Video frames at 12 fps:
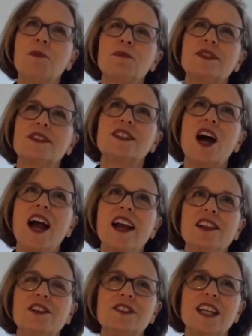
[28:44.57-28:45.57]

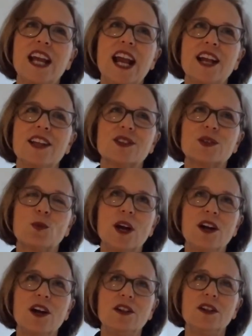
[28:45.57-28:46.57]
Style of dance.
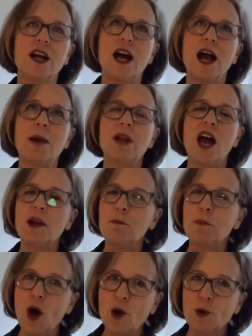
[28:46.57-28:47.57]
Well, I'm not a
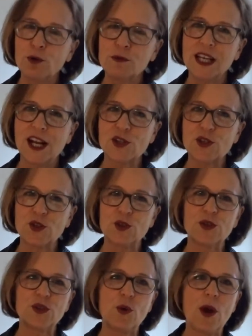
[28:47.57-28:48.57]
ballroom dancer,
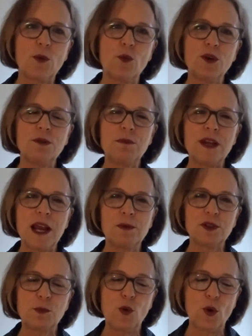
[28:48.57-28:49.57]
so I wouldn't be
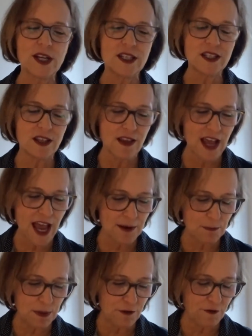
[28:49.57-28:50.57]
able to point to
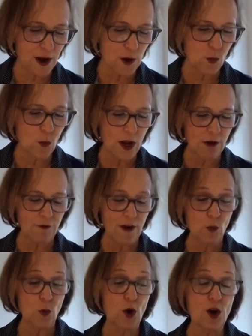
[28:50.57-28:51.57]
that. But if
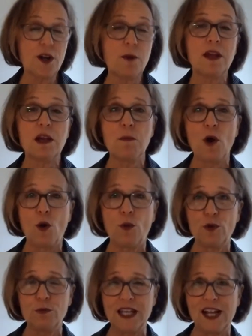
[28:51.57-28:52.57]
I were to be a
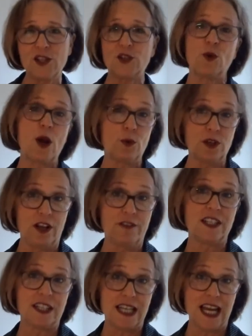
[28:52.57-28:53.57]
ballroom dancer, I would
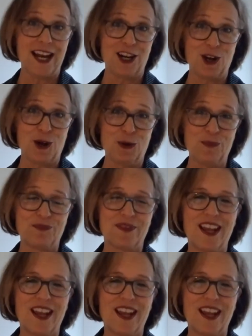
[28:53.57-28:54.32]
love to tango.